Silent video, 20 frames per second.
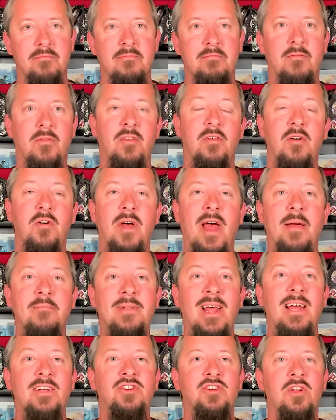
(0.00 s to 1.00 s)
So I'm
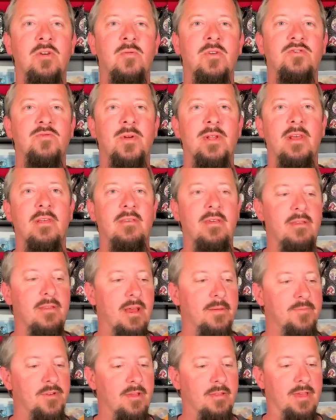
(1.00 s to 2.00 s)
not sure which one this is.
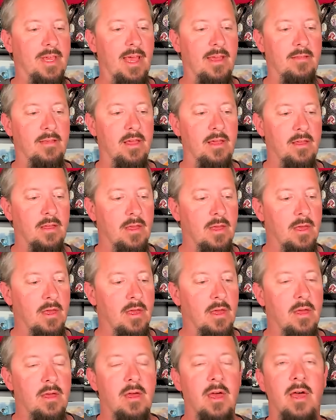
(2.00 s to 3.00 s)
I'm just guessing.
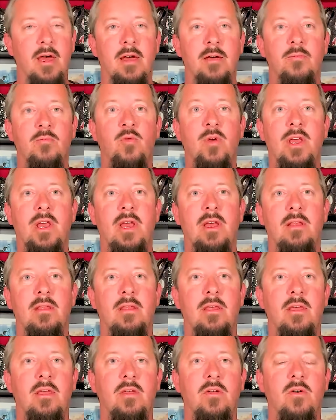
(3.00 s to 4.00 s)
We get
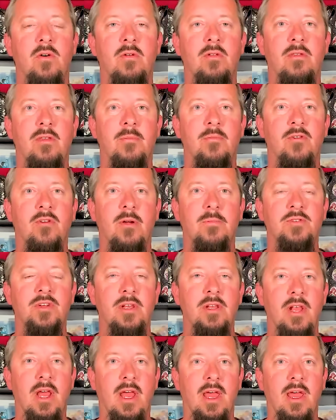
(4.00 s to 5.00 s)
the gold
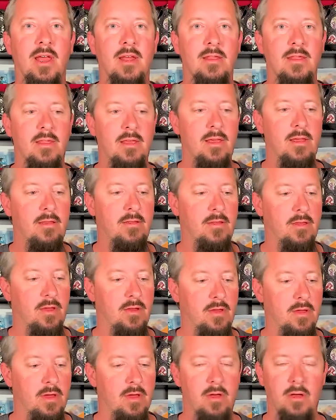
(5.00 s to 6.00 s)
subscription and
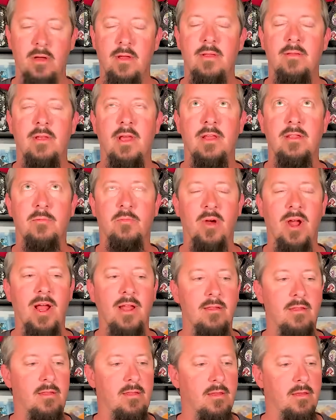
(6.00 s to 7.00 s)
the
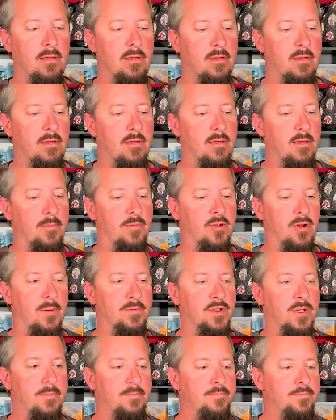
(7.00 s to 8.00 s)
bronze
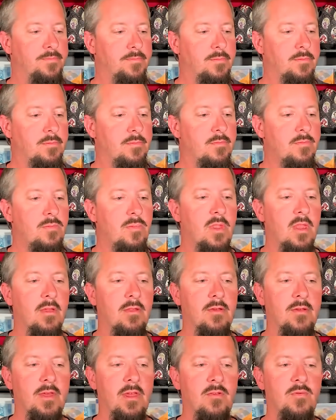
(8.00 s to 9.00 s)
subscription.
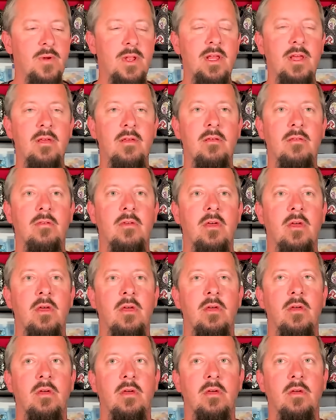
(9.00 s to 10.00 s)
So this one is,
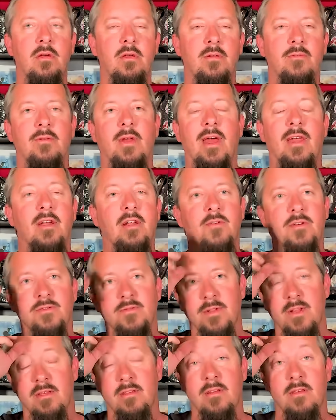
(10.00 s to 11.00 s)
I don't know which
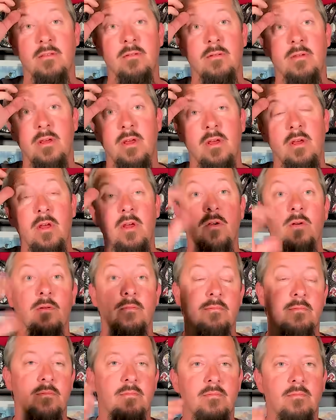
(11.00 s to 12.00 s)
one this is.
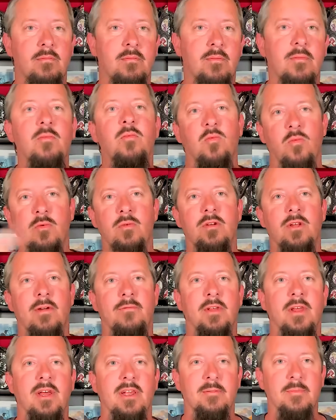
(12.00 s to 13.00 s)
We'll
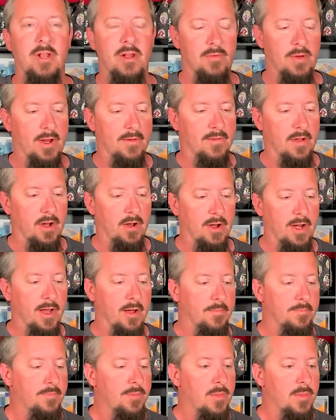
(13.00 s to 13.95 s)
cover that in a minute when I figure it out.